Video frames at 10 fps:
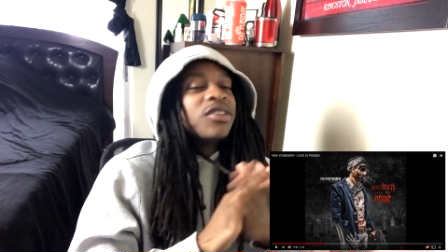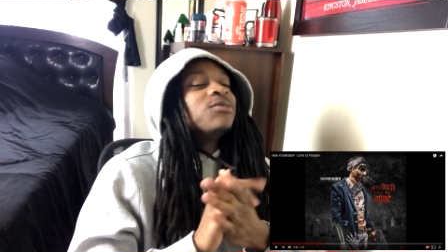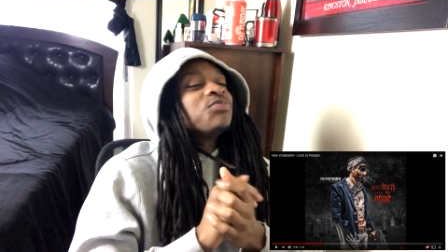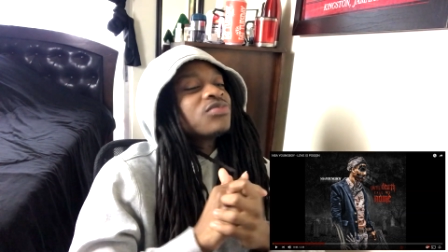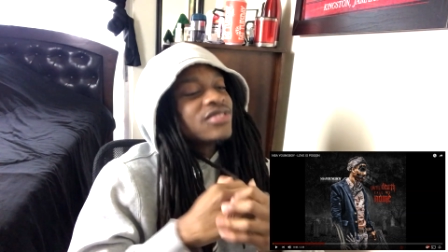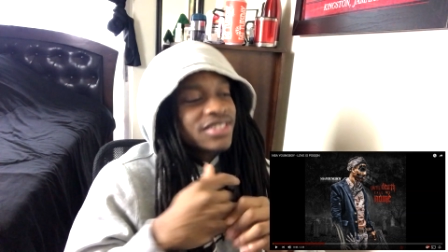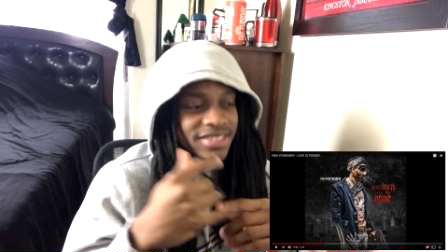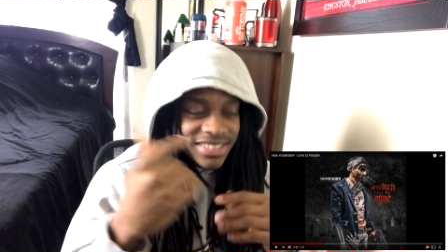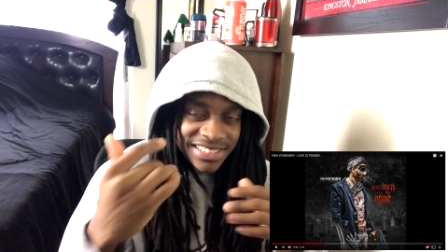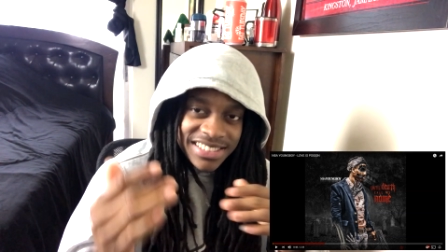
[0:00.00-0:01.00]
but
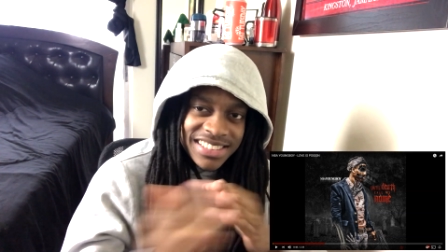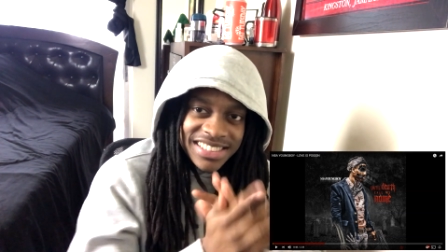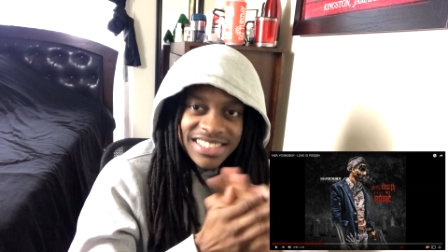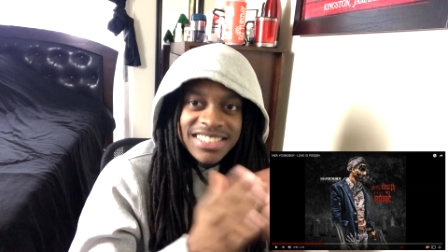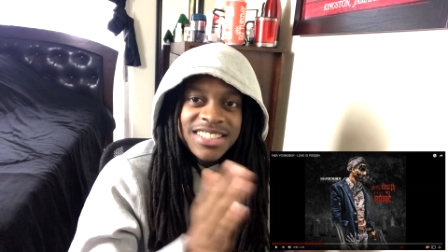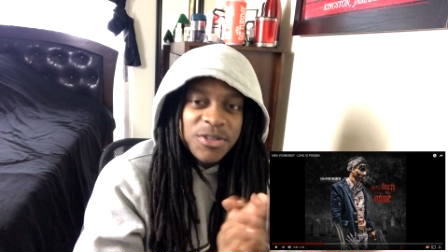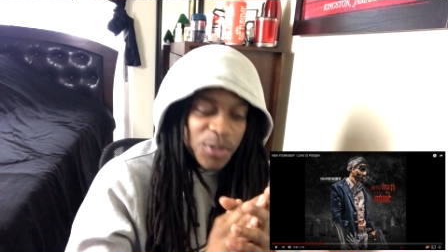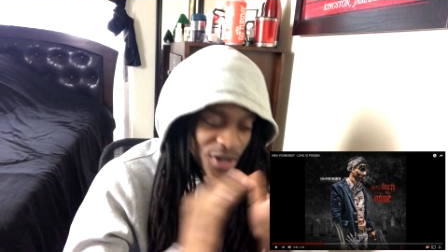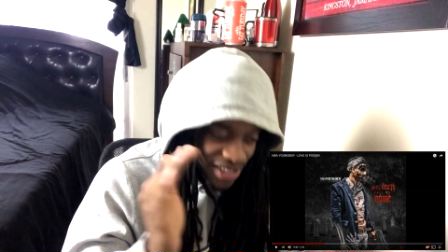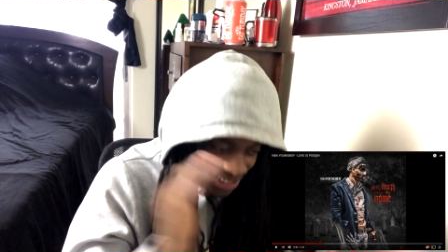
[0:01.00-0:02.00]
listen to your
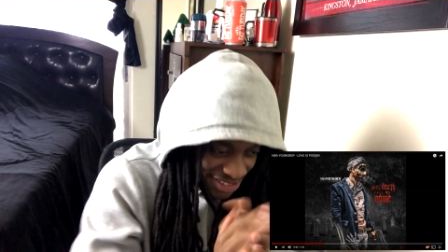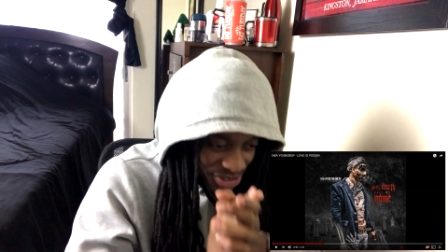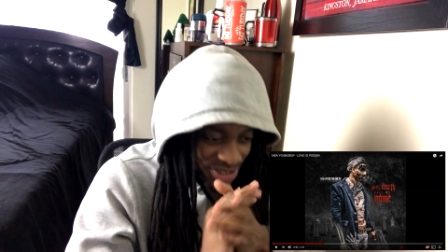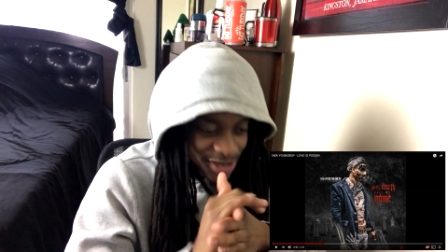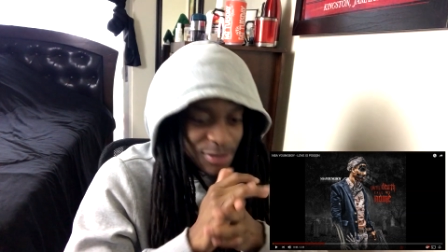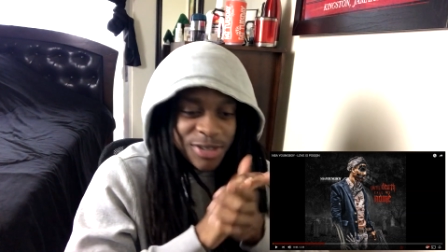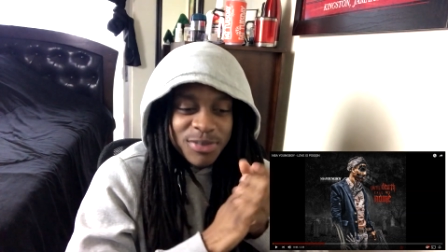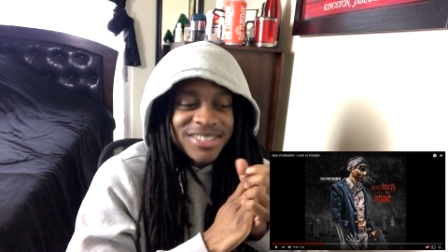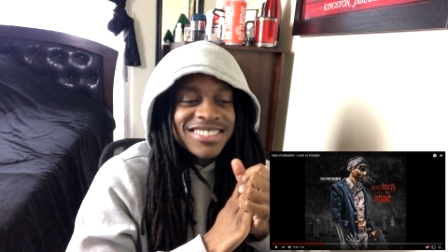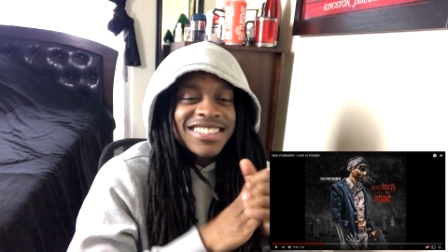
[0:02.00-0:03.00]
boy Hendrix, man.
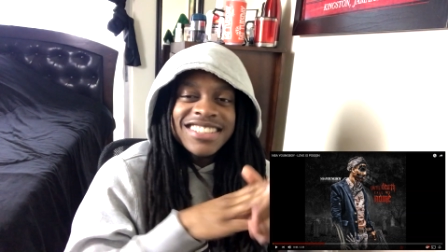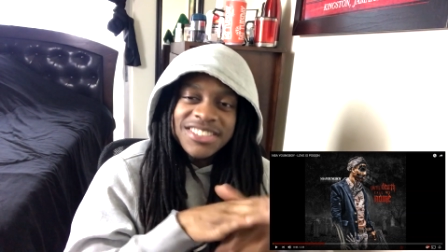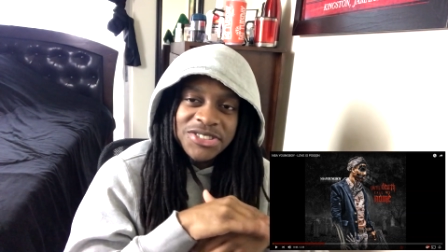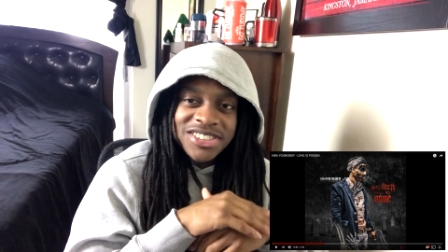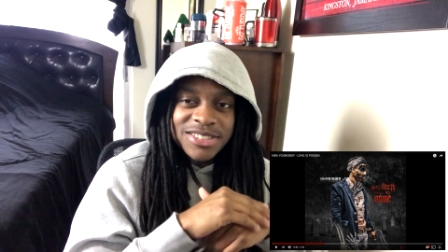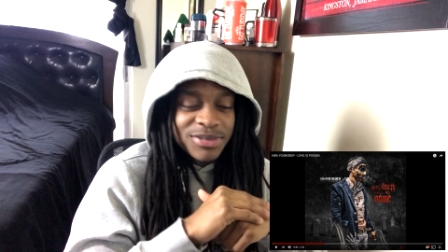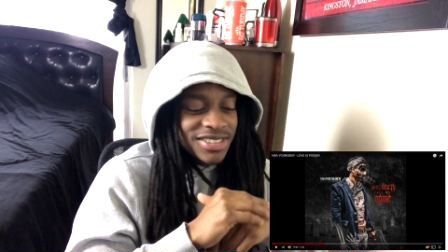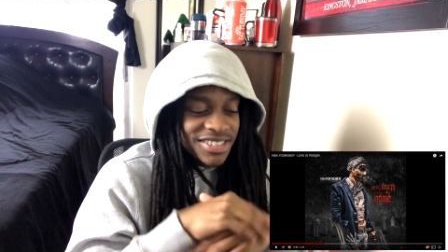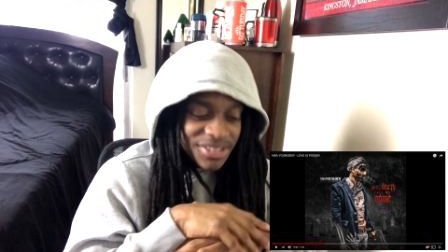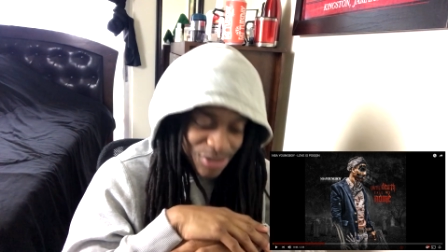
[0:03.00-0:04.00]
Mr. Hendrix,
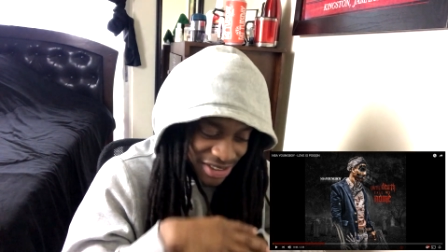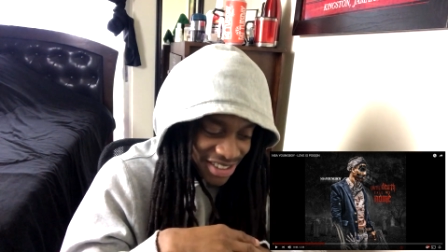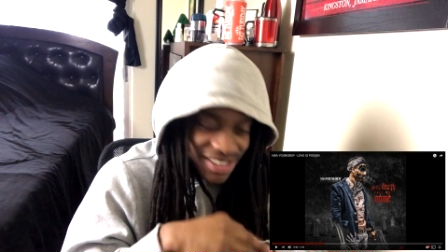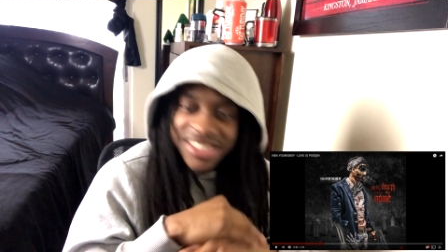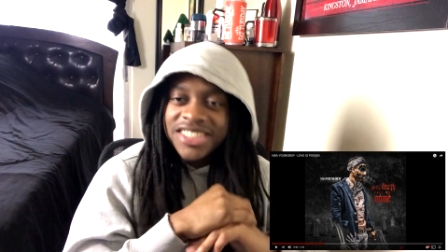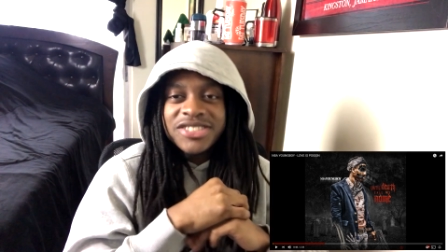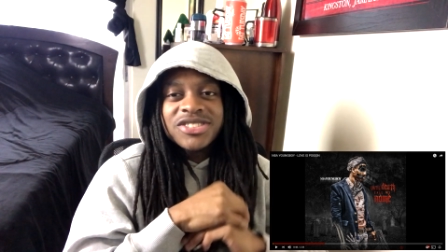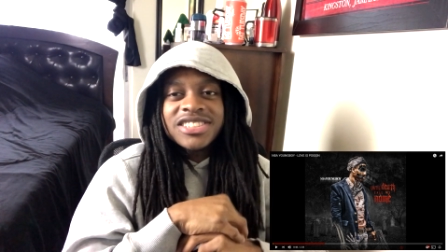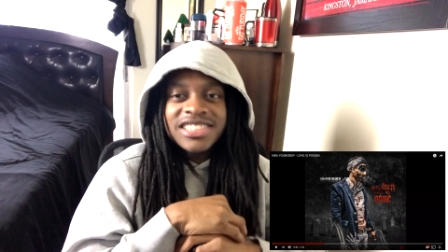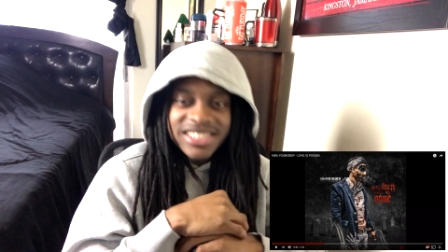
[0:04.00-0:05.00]
man. You know what I'm saying? Hoodie
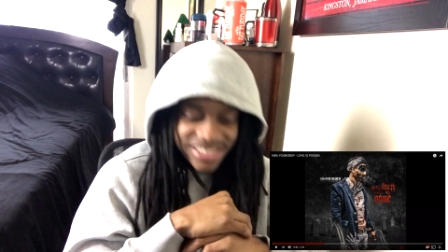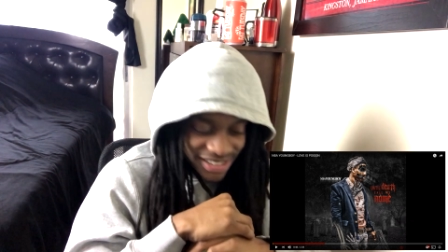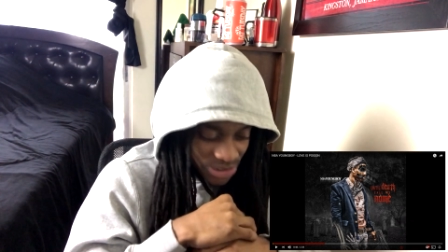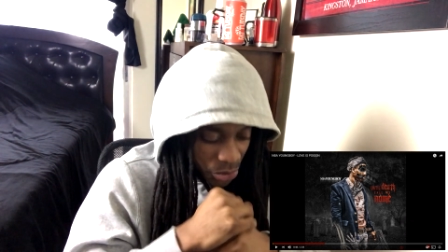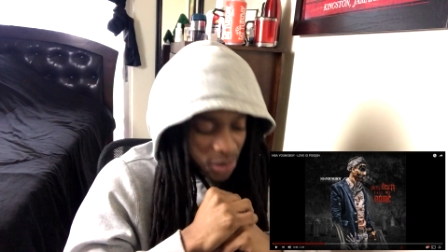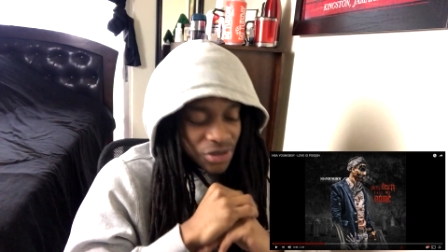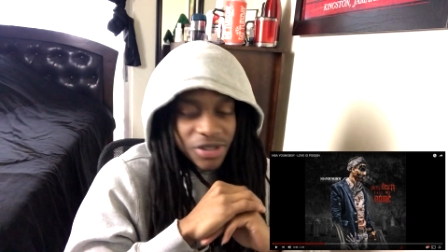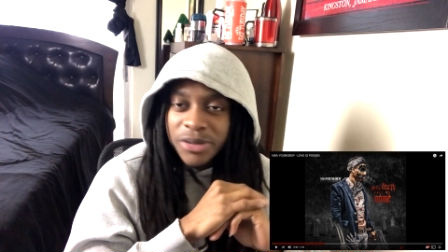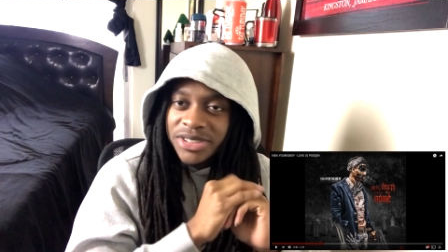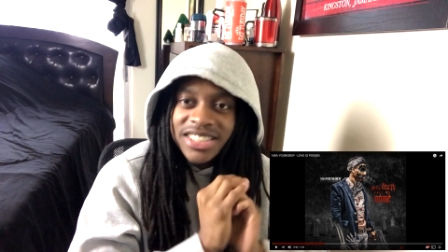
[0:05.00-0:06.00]
Hendrix. Listen to him. You
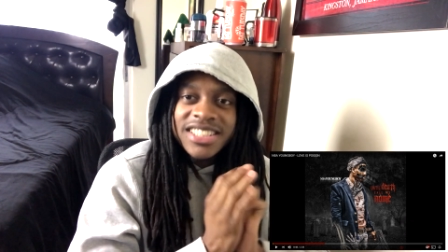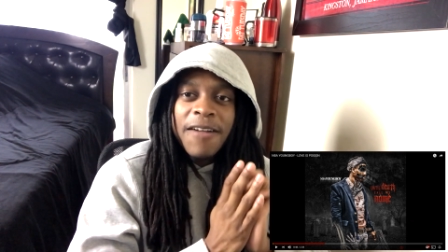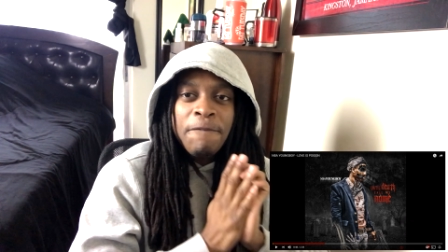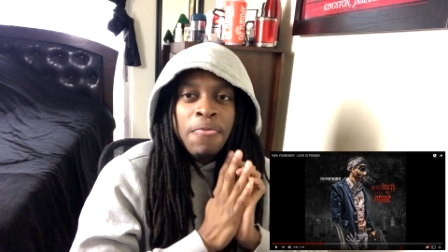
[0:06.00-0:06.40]
know what I'm saying?